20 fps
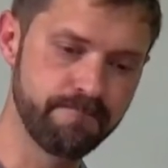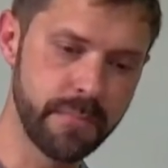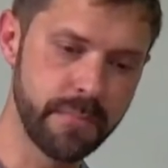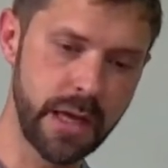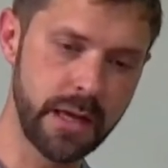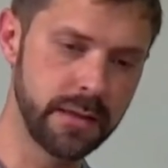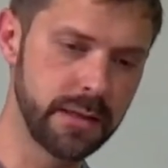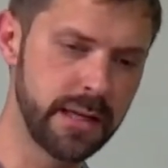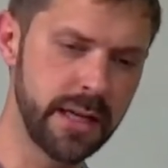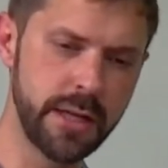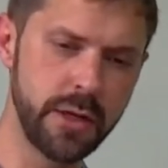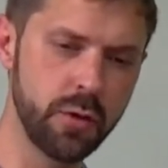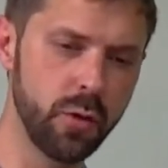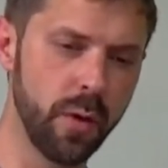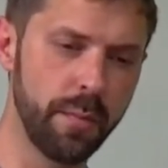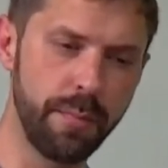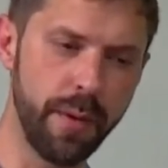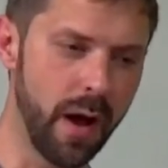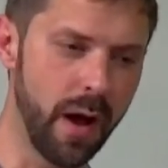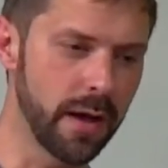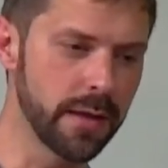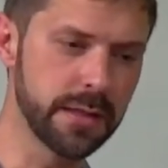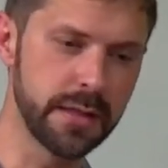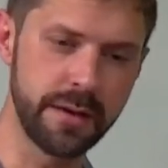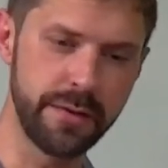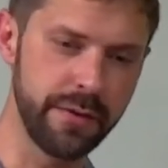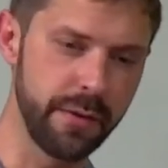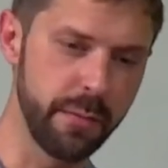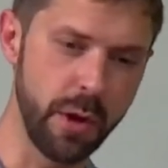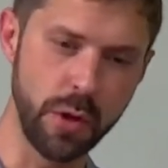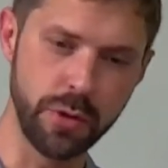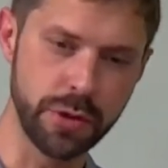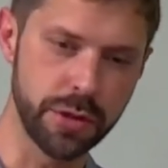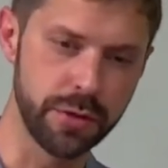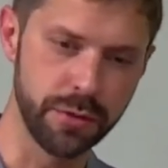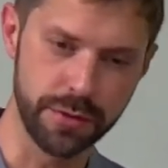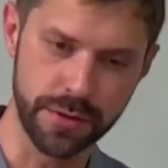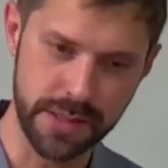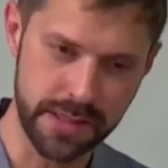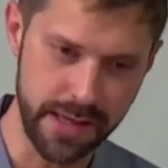continual positive
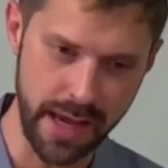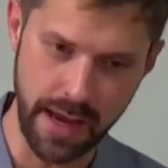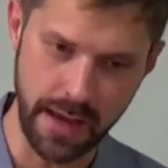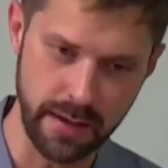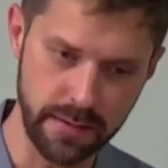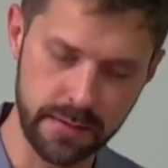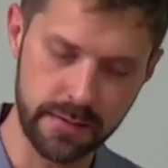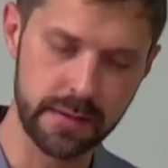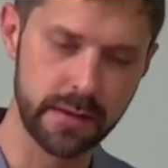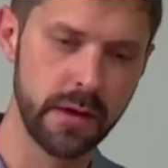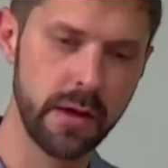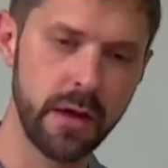emotional states,